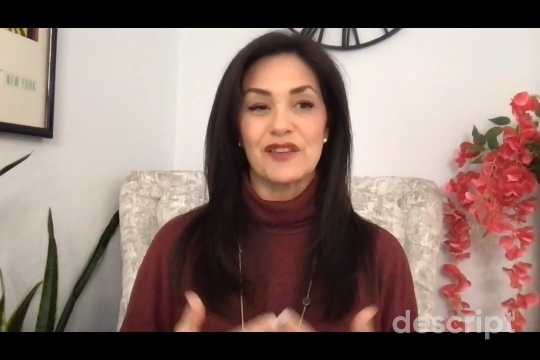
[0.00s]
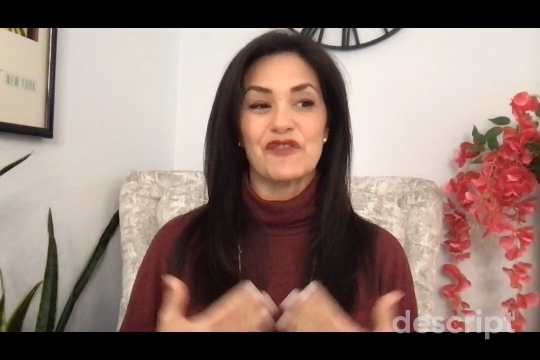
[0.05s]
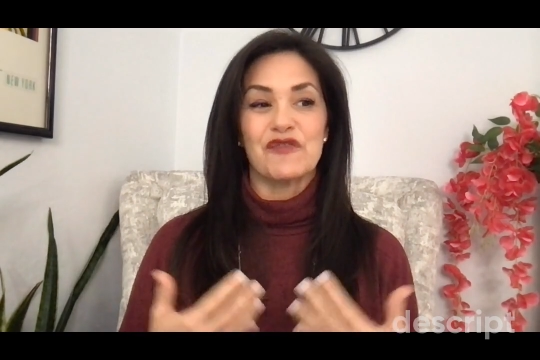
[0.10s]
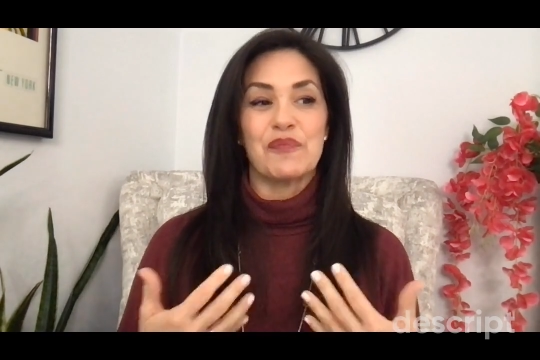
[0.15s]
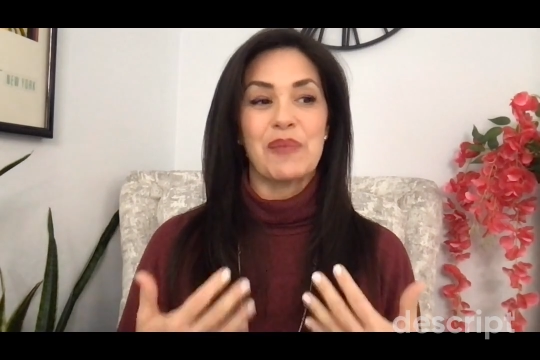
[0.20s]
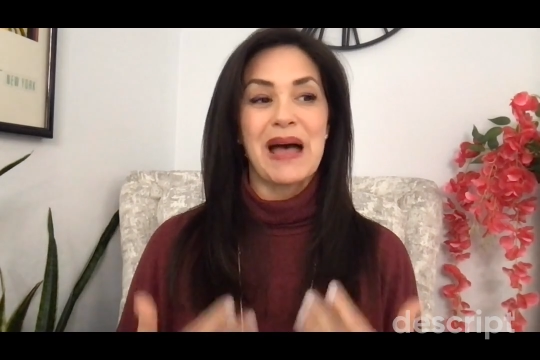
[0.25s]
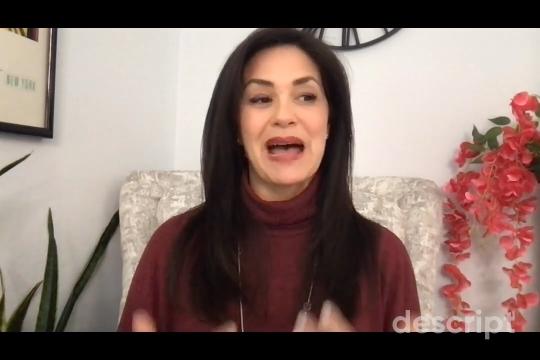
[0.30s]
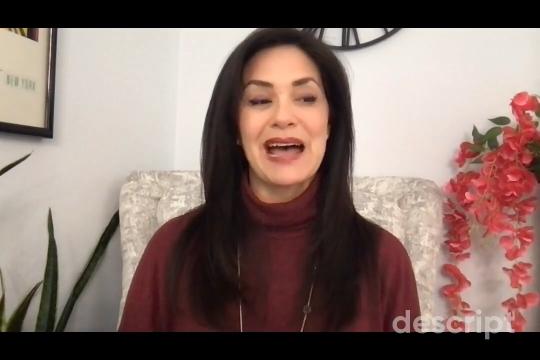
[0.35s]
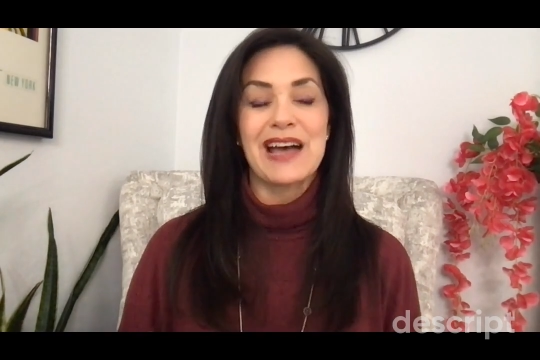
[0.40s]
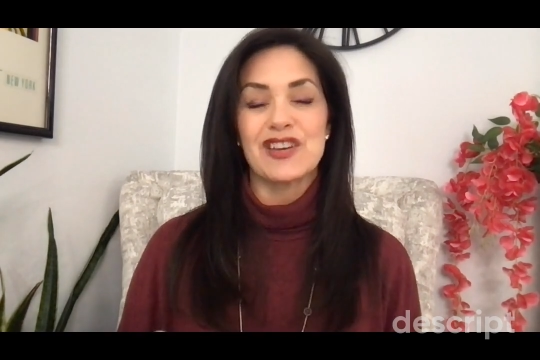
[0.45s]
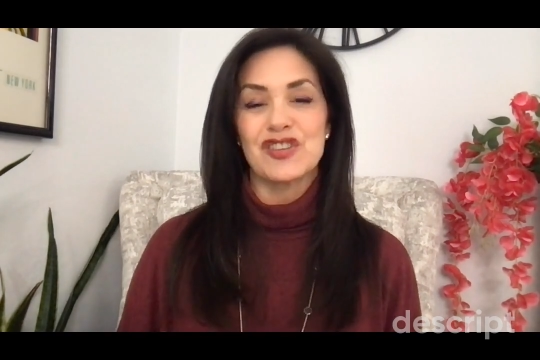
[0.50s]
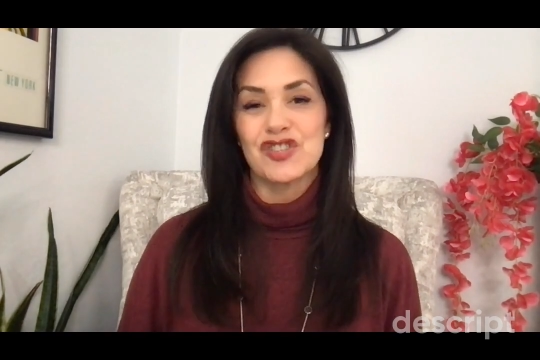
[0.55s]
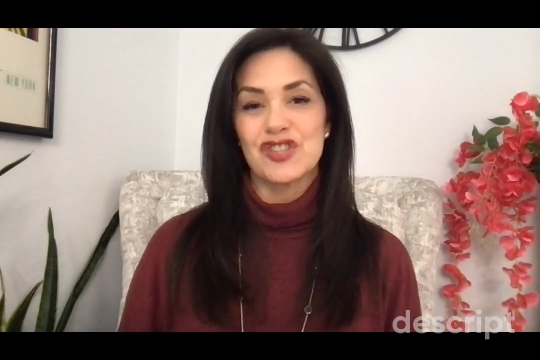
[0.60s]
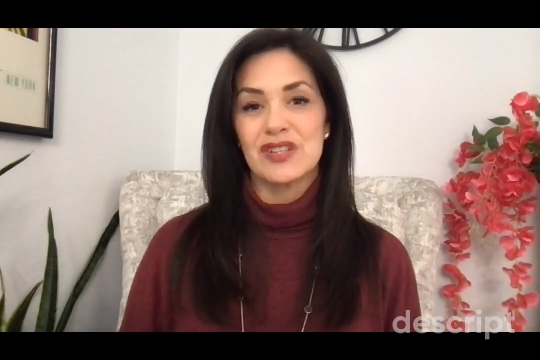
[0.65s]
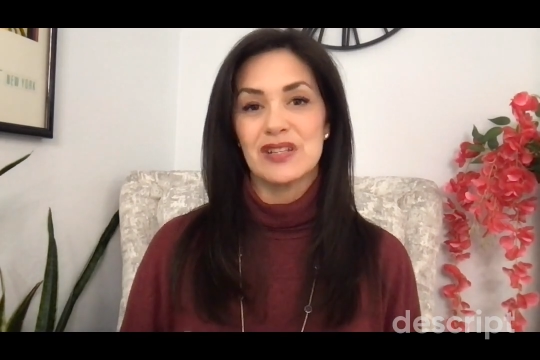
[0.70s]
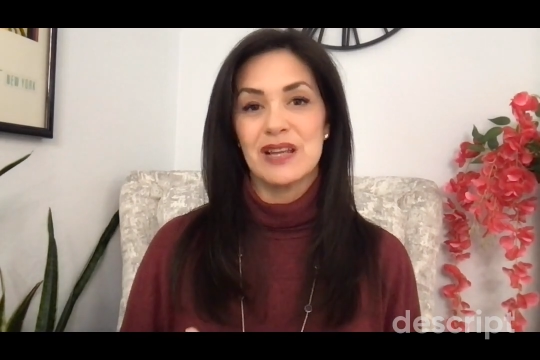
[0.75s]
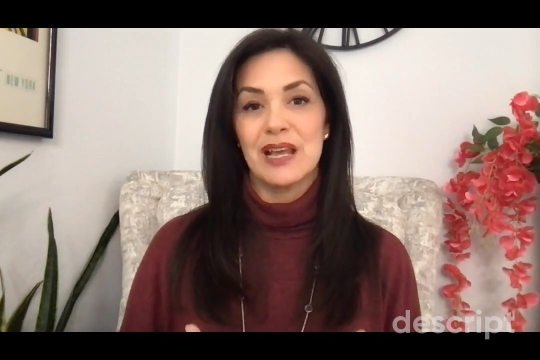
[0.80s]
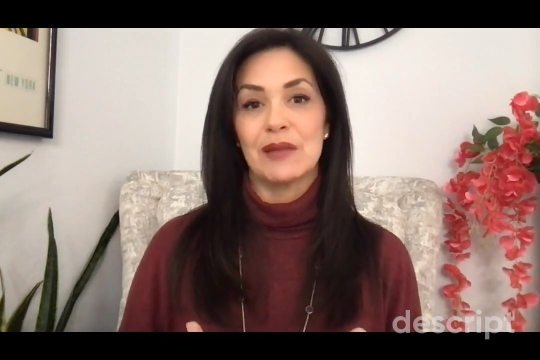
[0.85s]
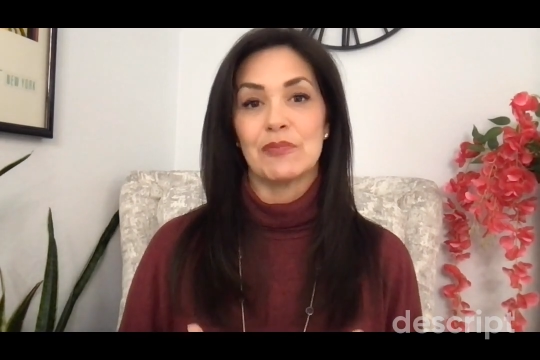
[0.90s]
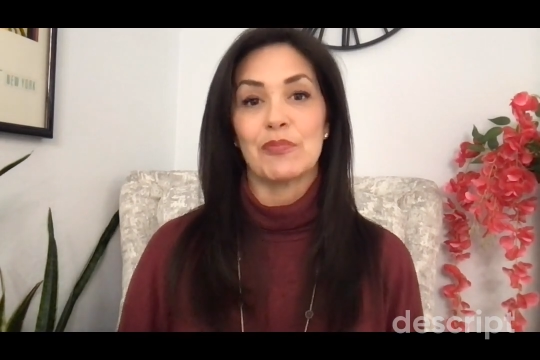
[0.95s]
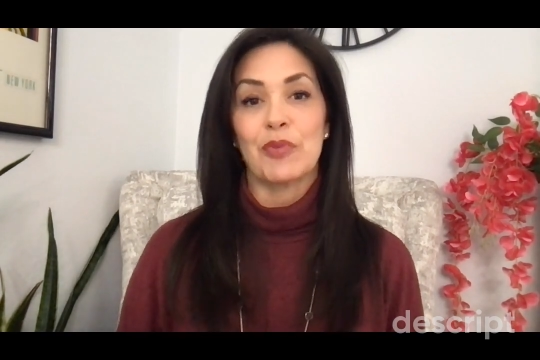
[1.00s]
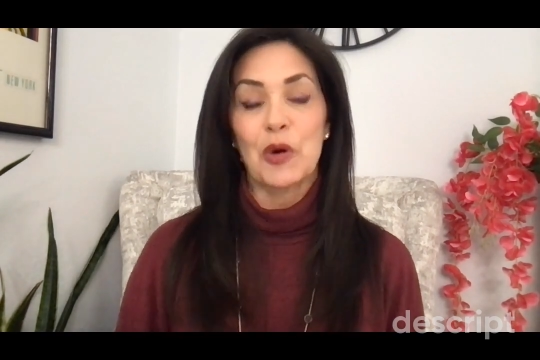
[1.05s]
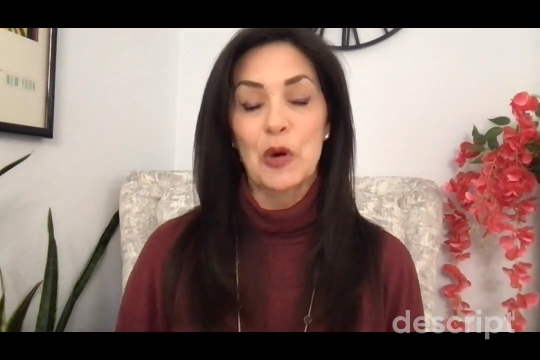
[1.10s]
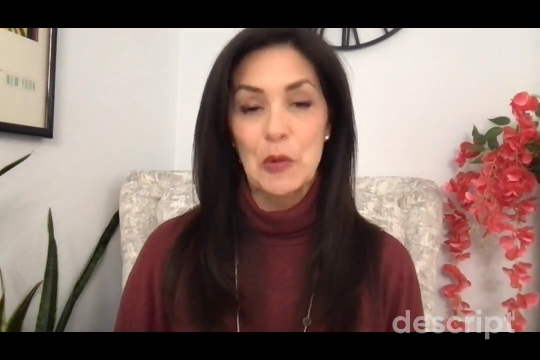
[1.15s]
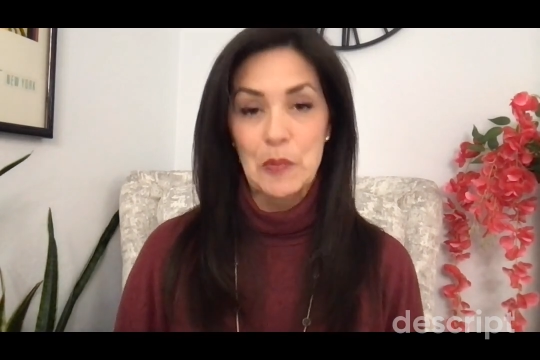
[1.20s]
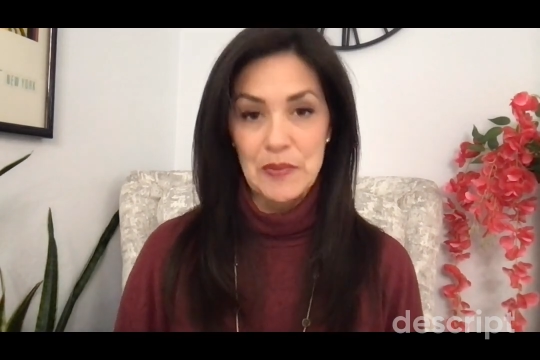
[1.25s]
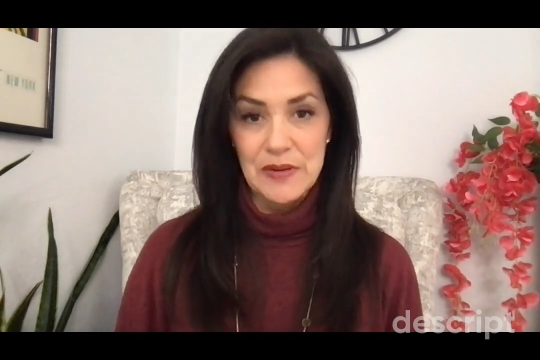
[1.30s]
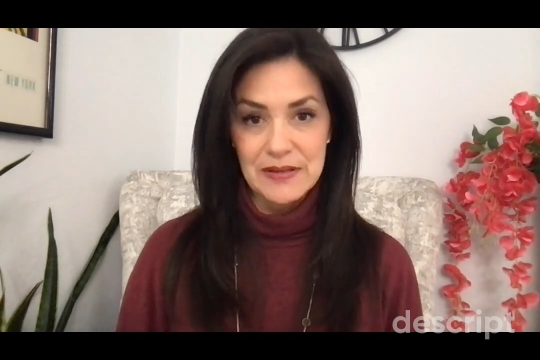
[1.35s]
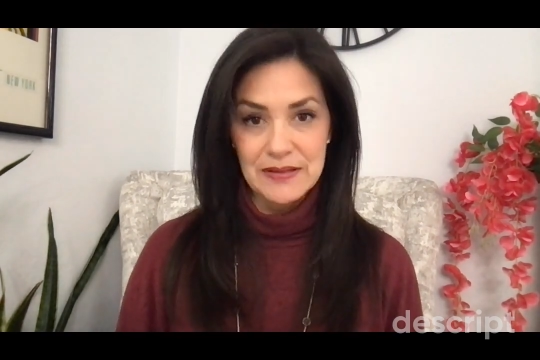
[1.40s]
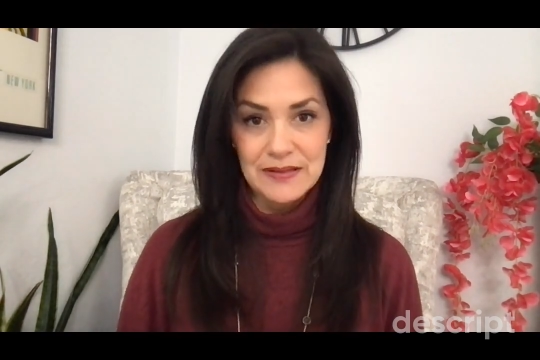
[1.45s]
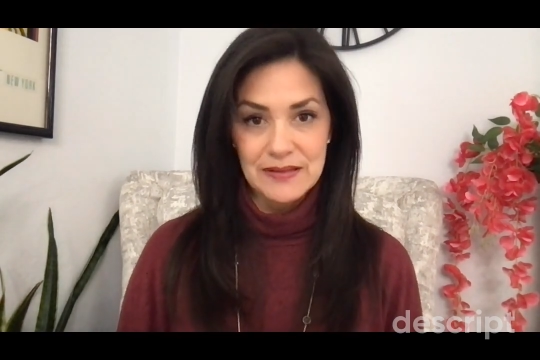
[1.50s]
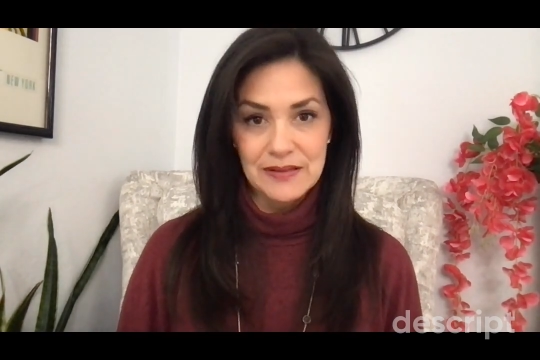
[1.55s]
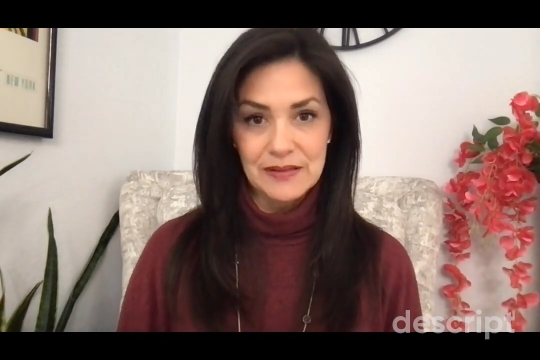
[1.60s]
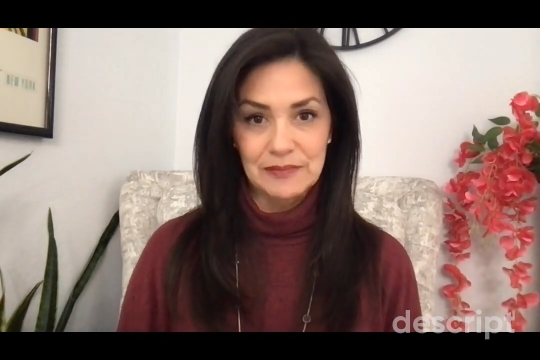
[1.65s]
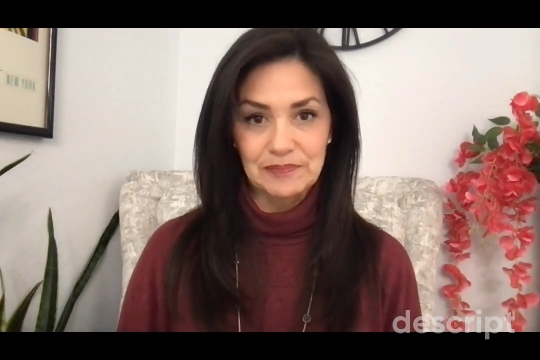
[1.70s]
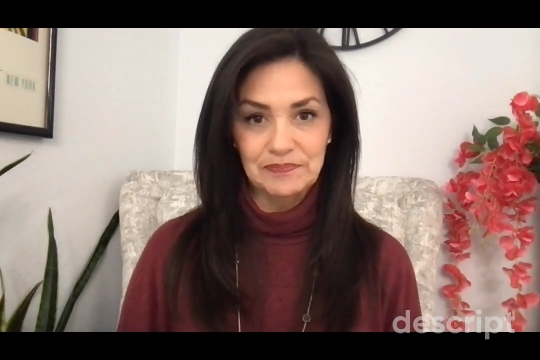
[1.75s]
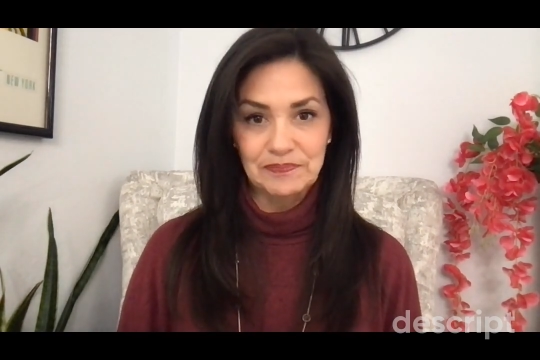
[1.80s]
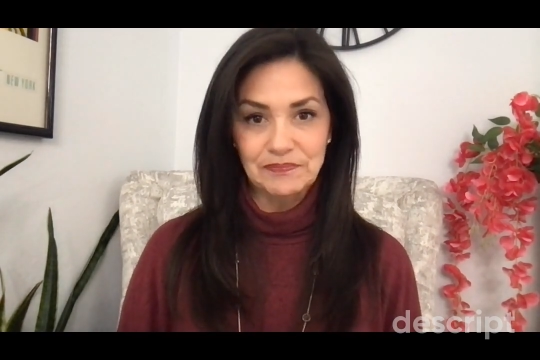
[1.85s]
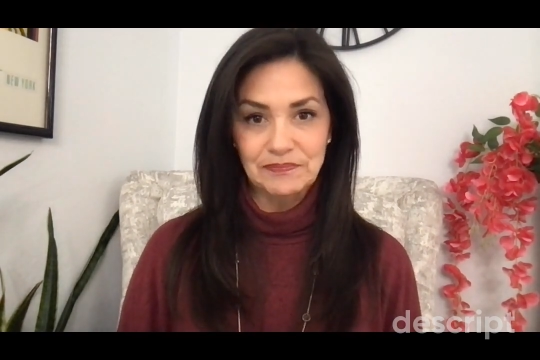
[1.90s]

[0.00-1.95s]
of passion and purpose.